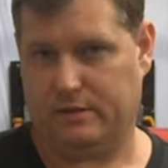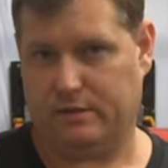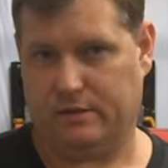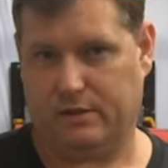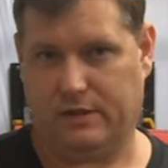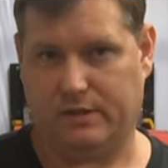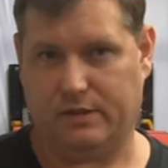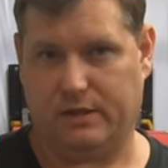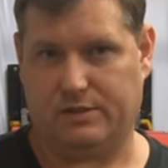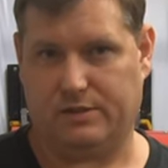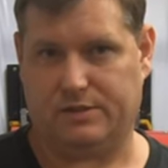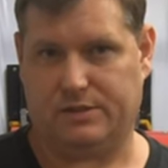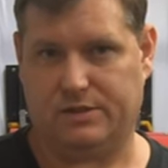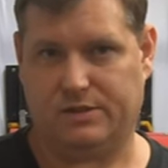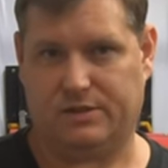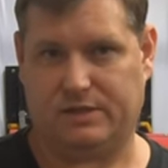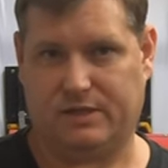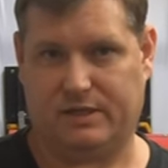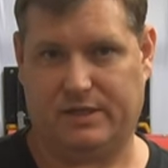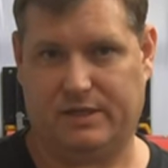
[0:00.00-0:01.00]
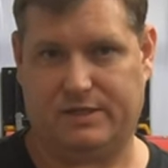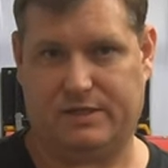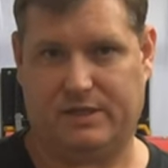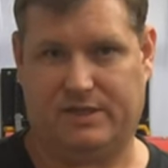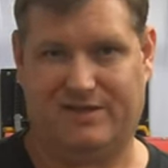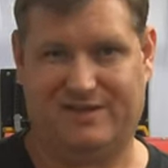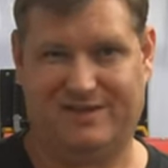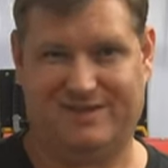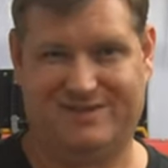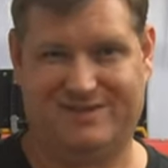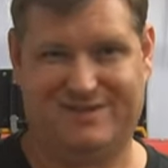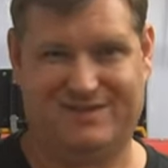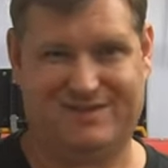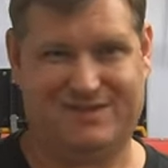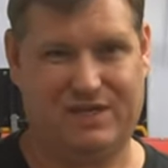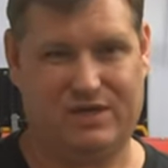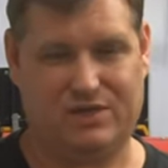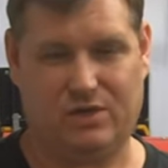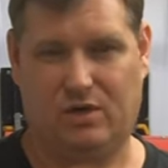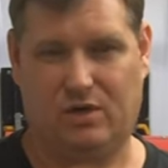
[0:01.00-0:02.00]
it's just, like I said, it's
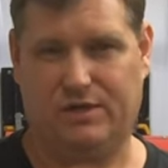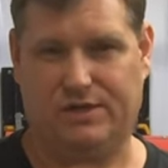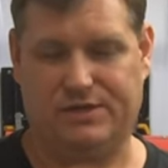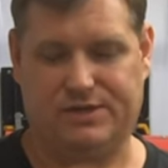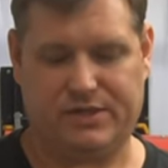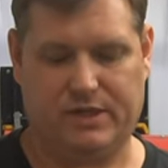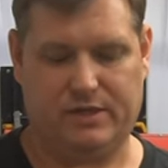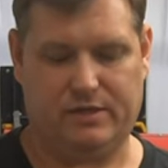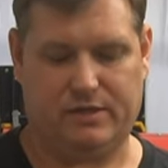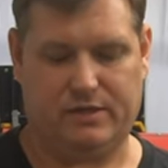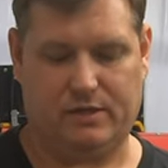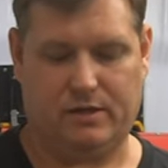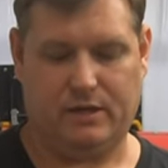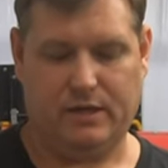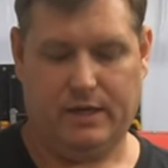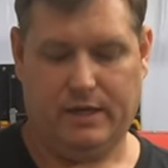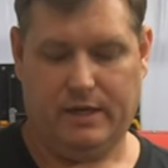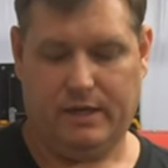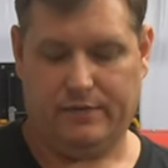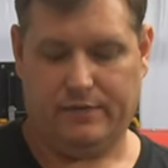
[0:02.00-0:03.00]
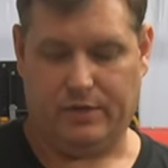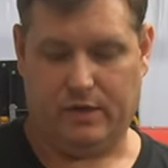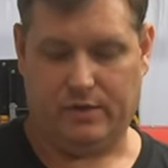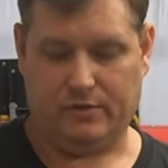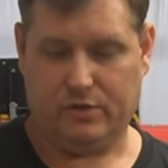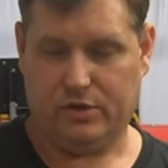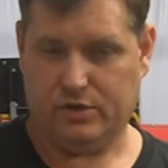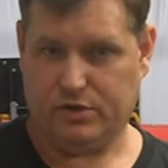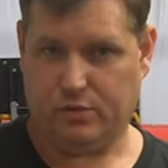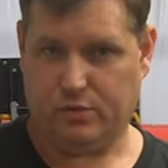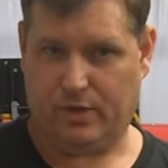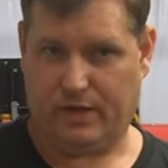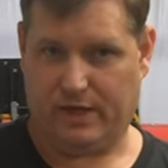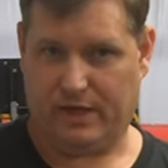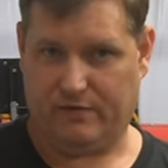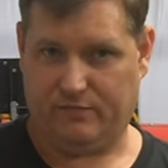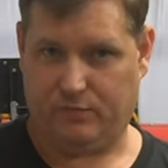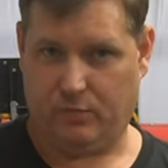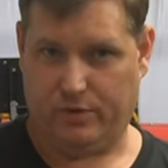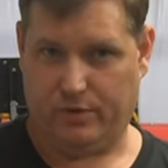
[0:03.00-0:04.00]
just, it's hard to see in there. The other issue I
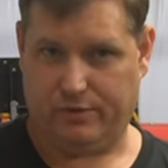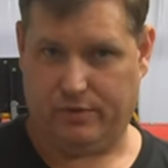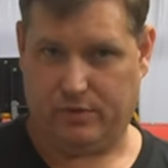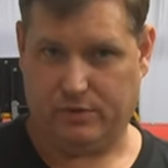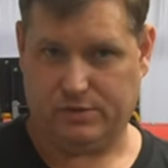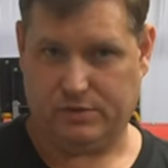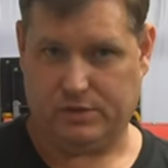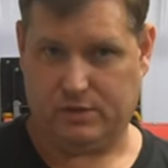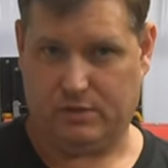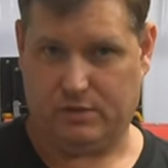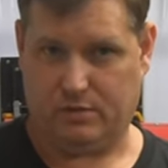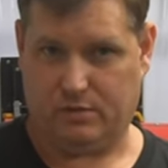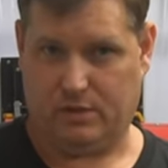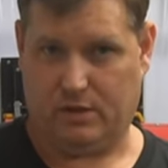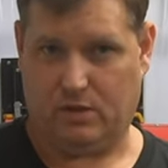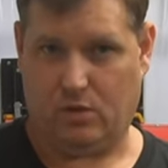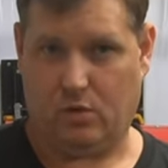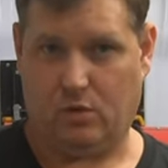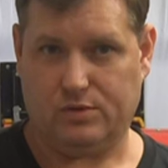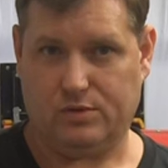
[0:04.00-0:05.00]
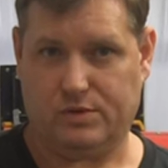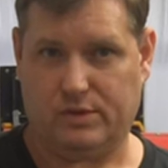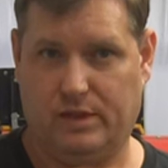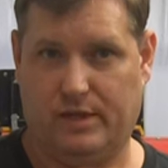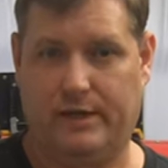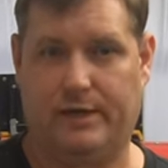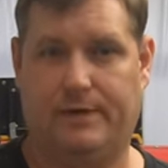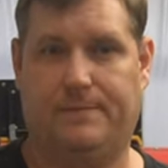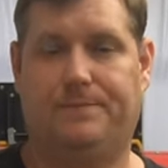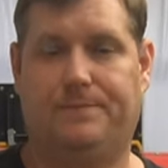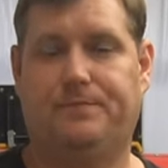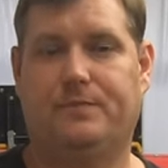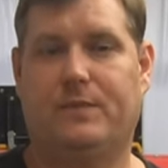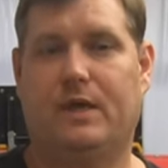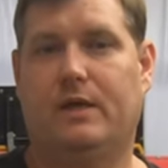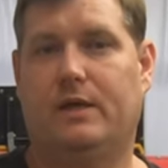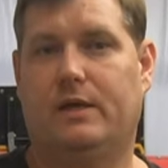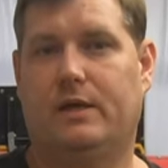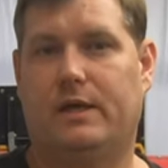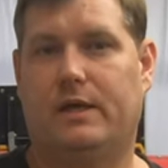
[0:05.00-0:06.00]
have with using the coal slag
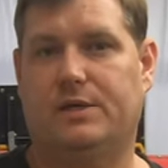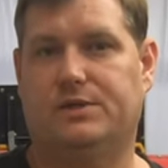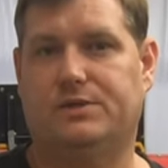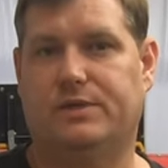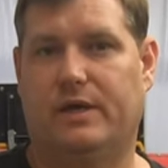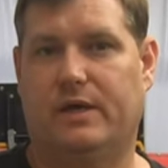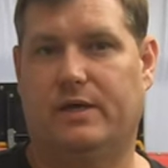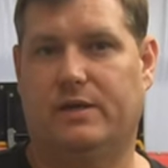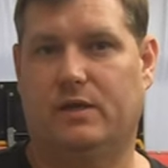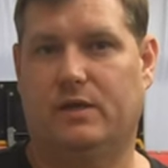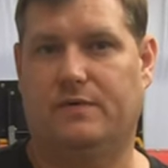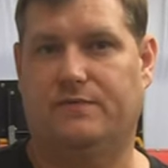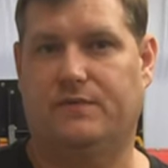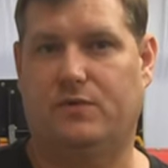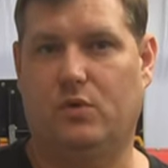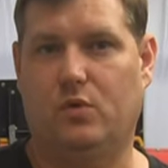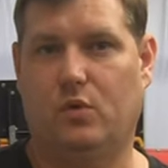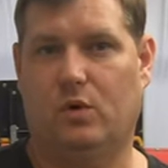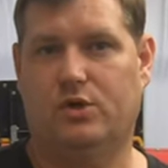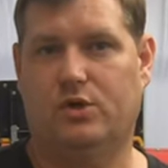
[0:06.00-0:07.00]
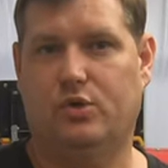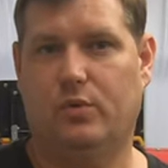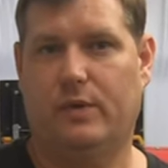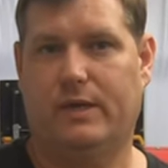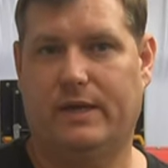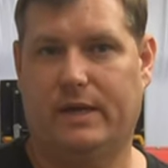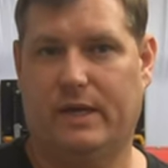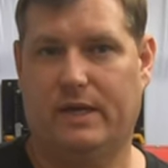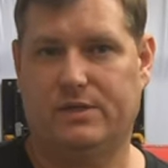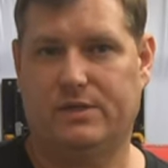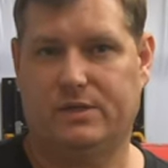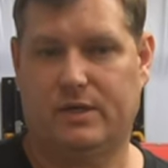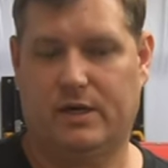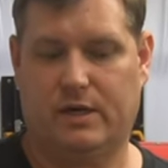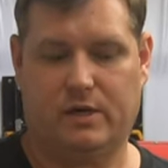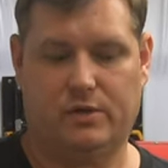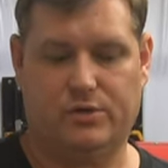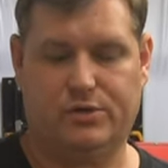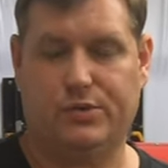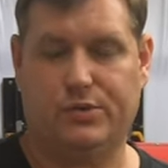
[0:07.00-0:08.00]
is that if you are doing cast
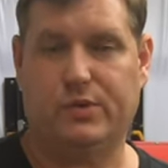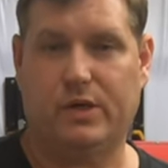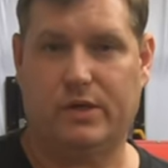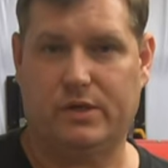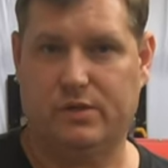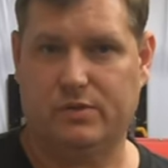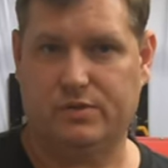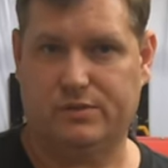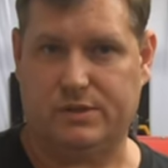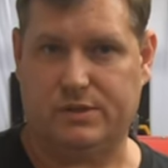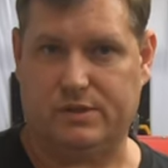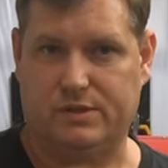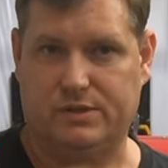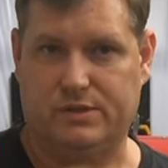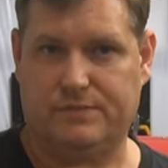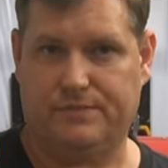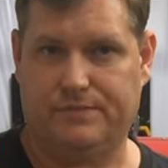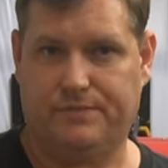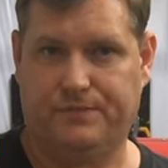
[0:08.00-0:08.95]
iron, do not use this.